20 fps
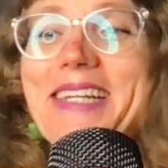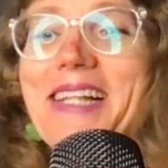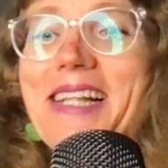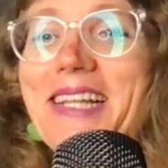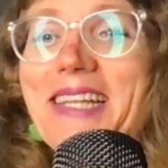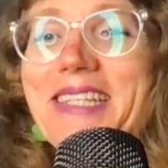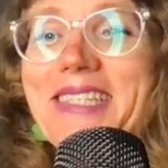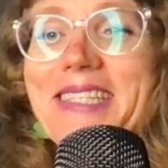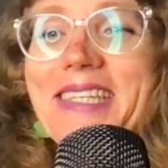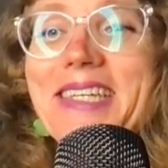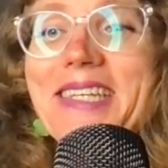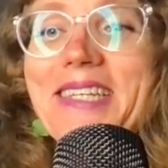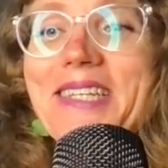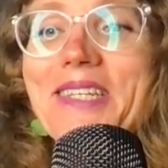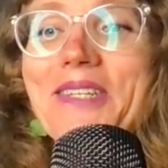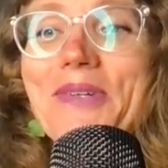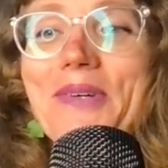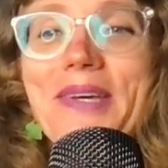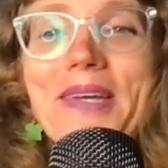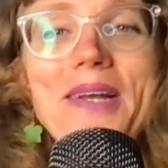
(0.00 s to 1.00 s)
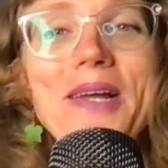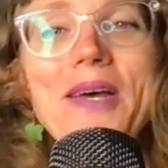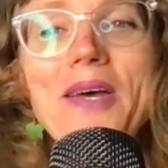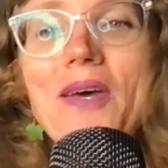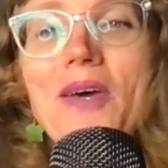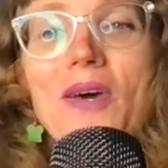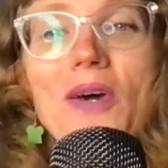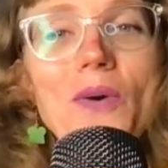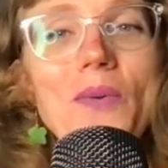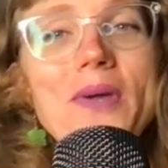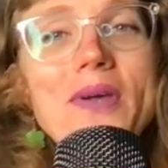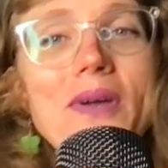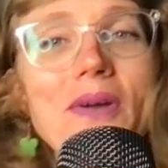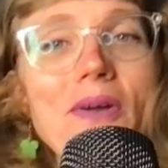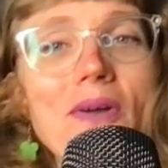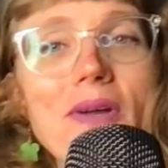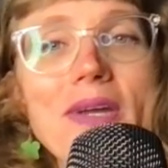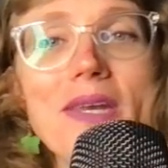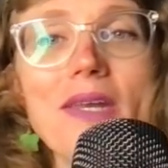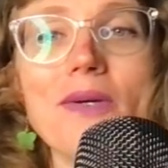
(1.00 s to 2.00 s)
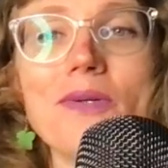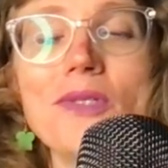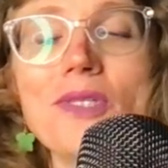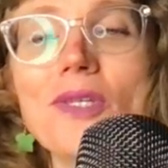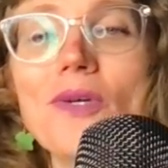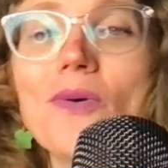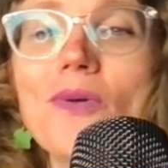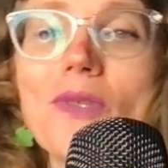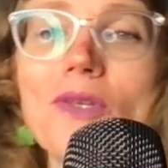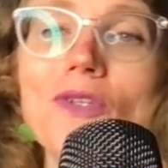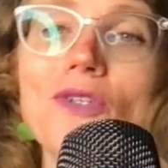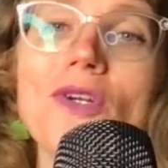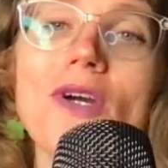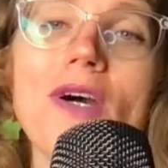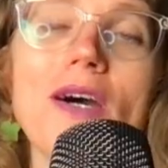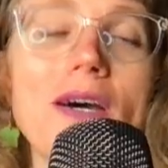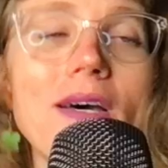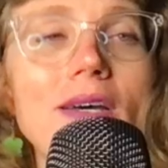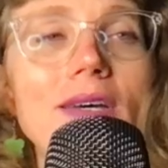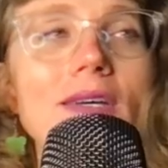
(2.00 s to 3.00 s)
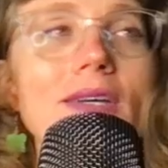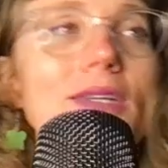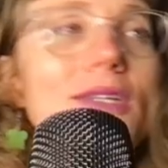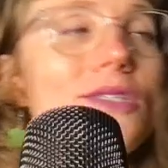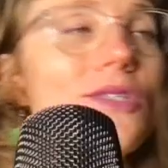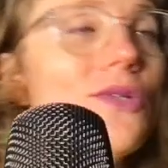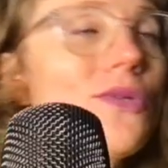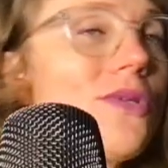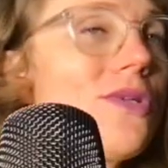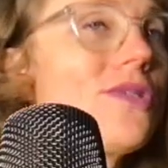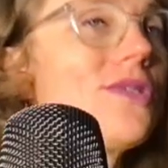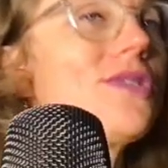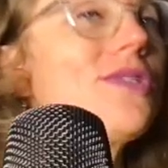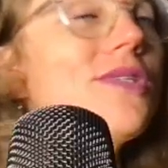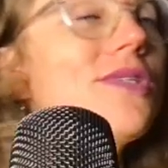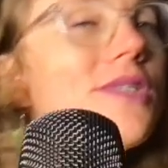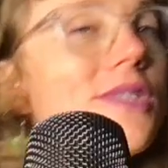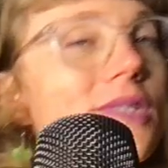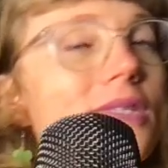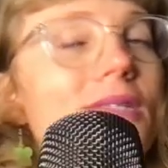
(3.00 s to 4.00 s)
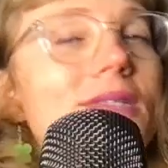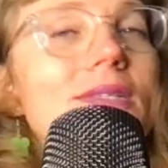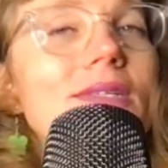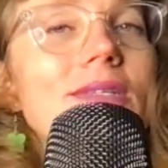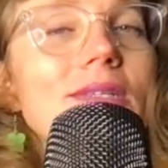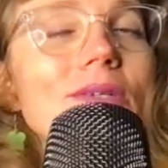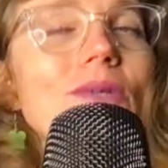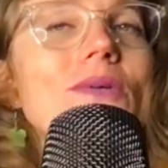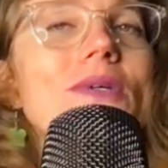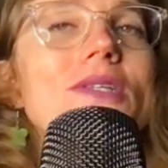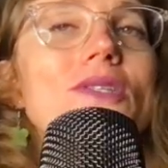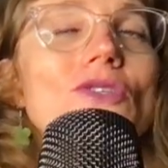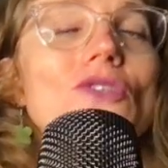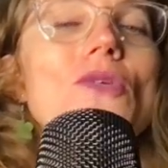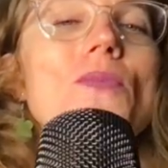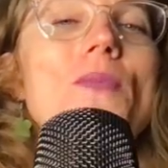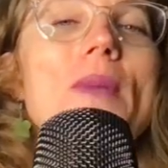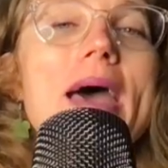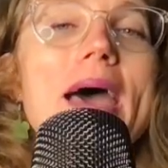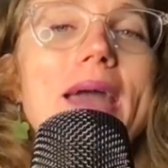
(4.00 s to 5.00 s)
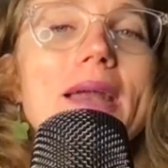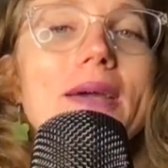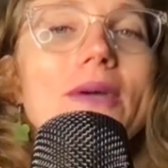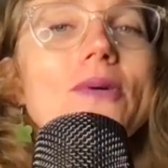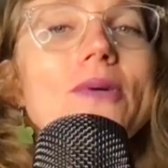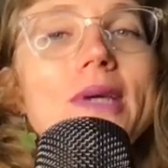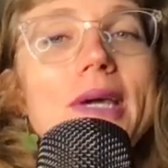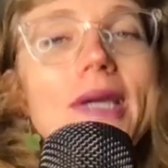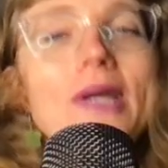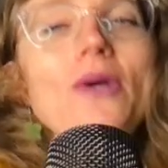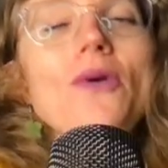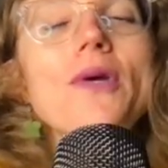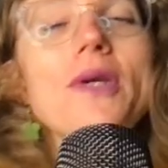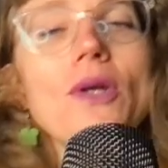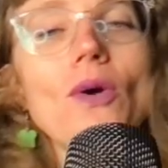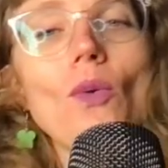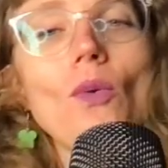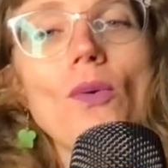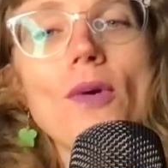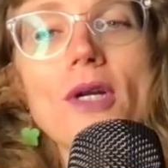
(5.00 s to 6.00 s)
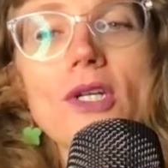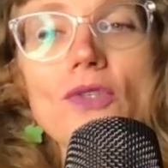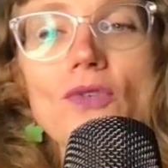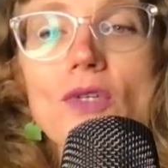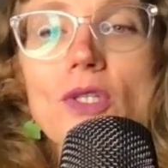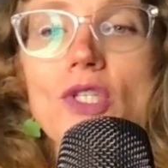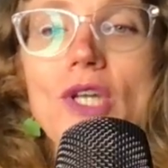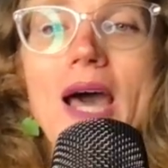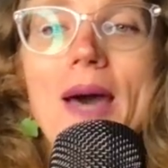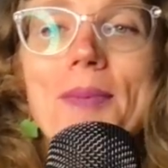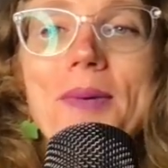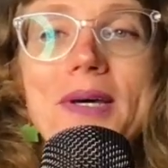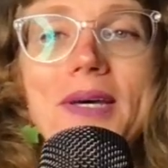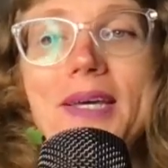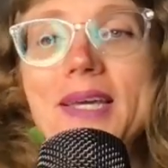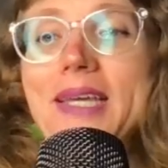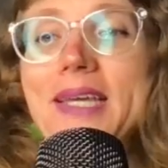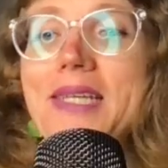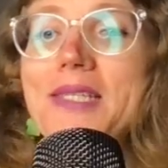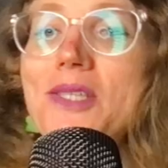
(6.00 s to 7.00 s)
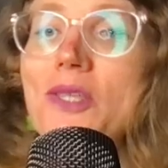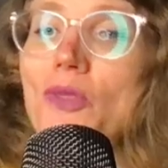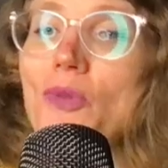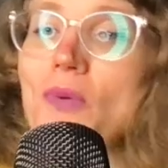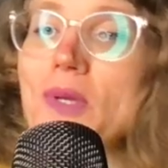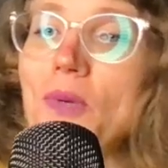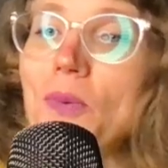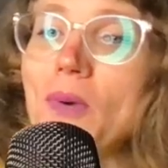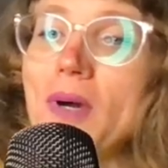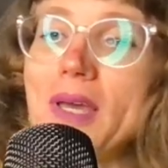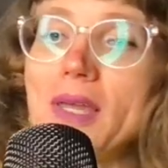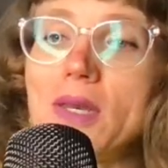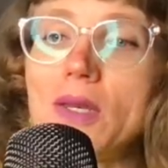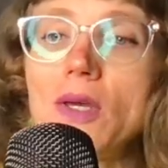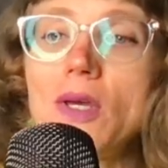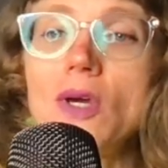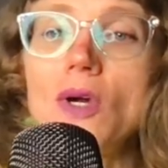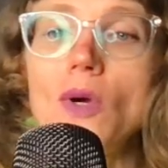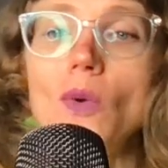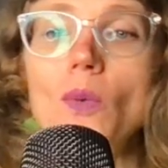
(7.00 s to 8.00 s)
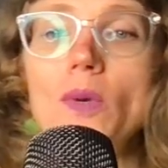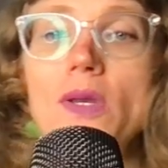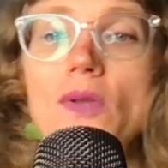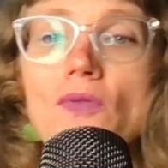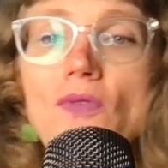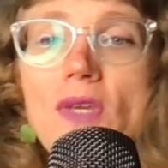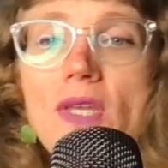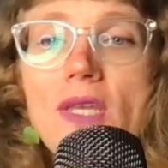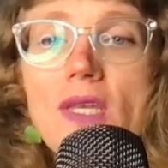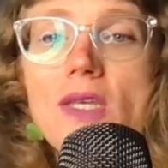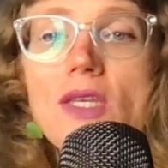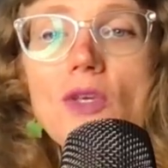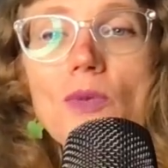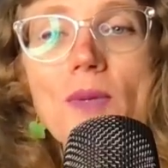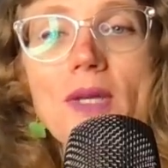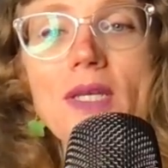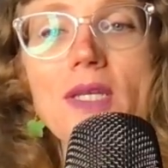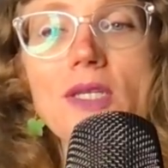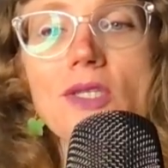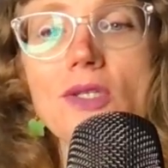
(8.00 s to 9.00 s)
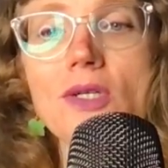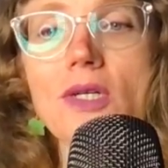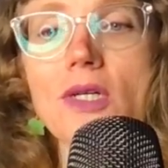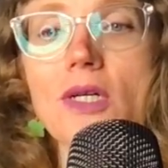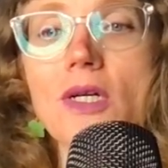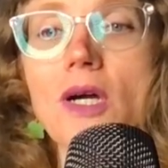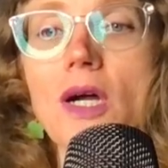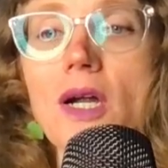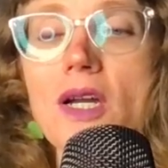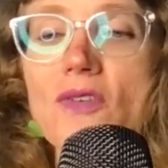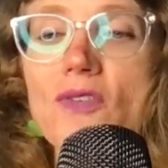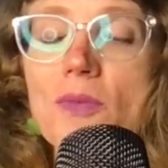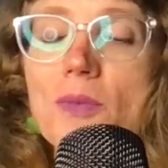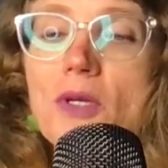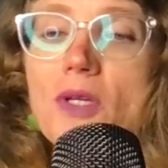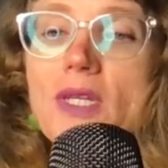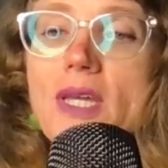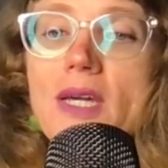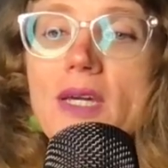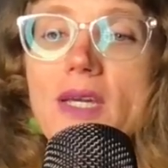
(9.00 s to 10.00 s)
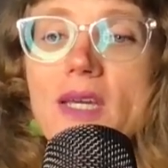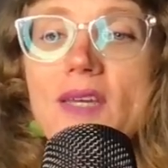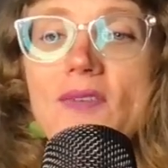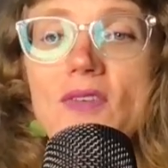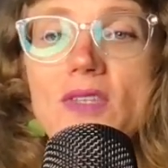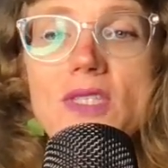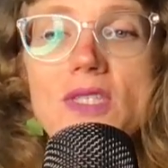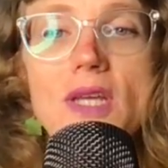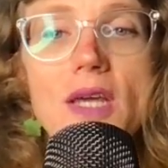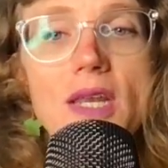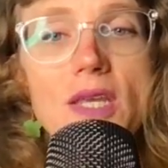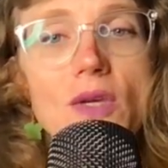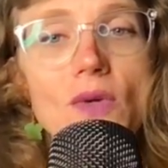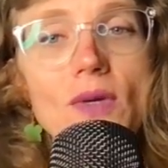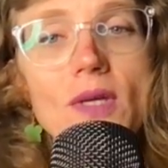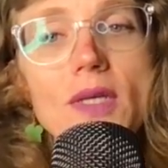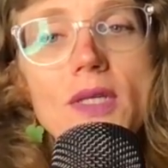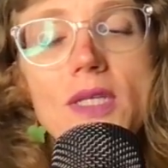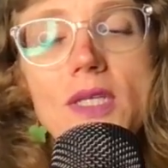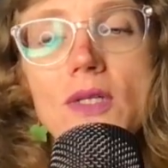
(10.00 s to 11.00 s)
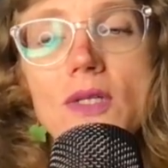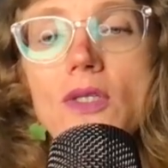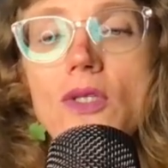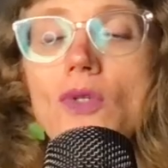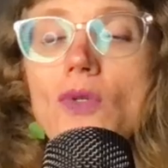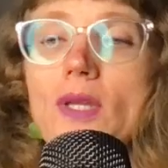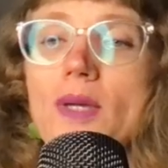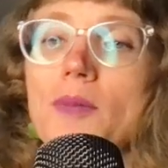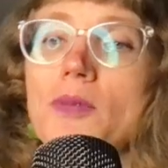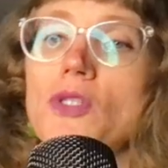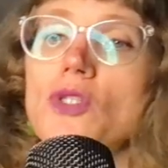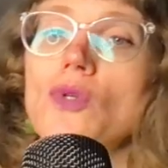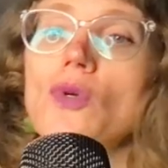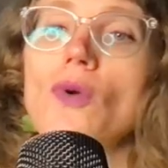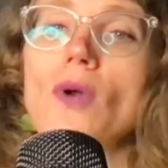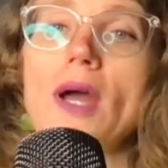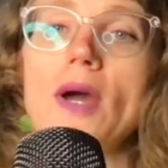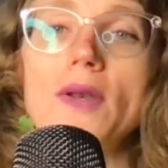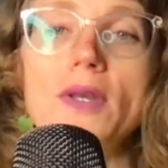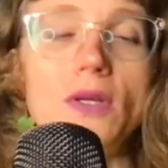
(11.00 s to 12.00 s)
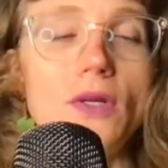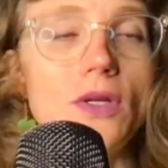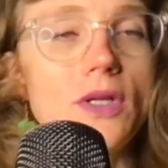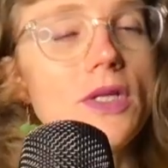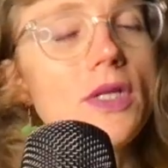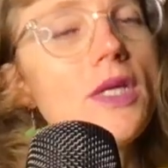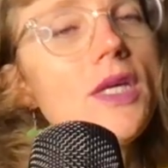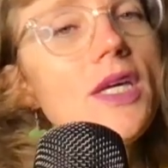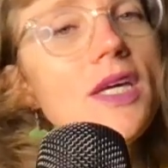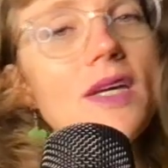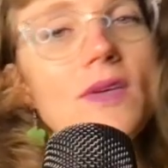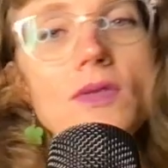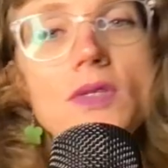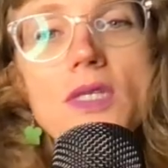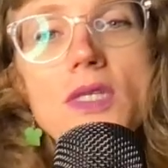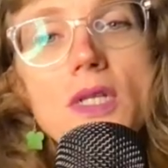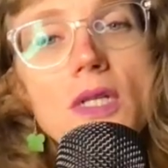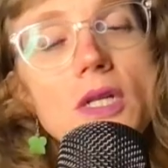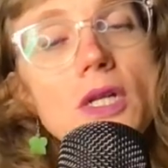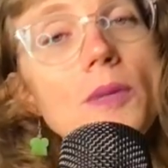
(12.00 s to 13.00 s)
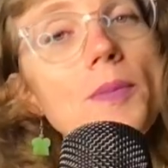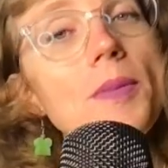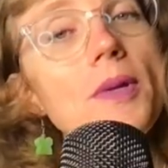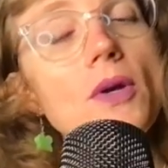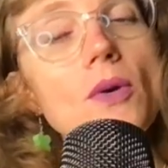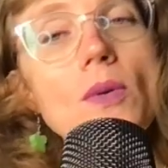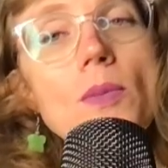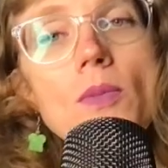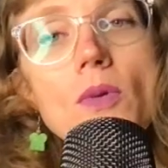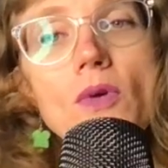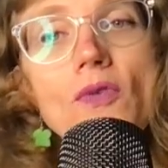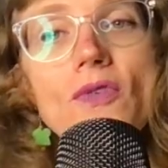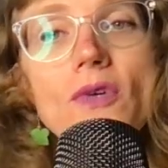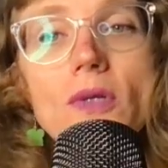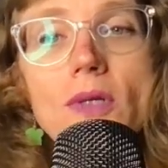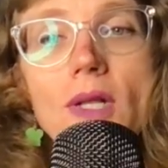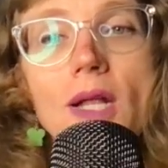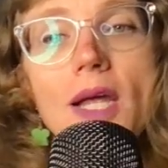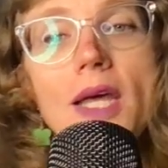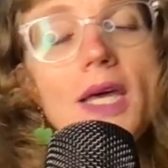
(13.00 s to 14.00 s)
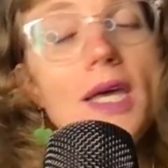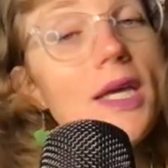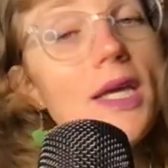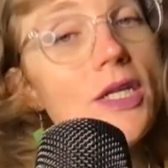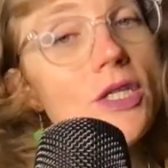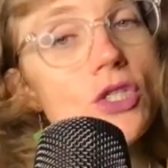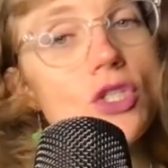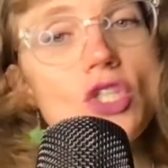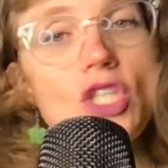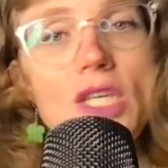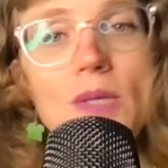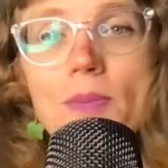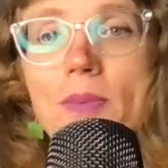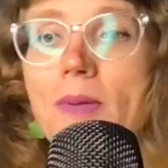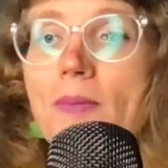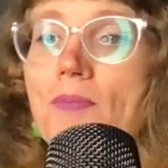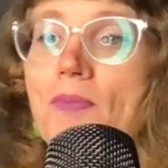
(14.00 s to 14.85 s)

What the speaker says: let's get into it. We got Greedo, slow on the draw. So there's this, it's thematic. Okay, Greedo works for Jabba. He's a 3/1. When defeated, you may discard a card from your deck. If it's not a unit, deal 2 damage to a ground unit. He gives us a little bit of removal. He's cheap.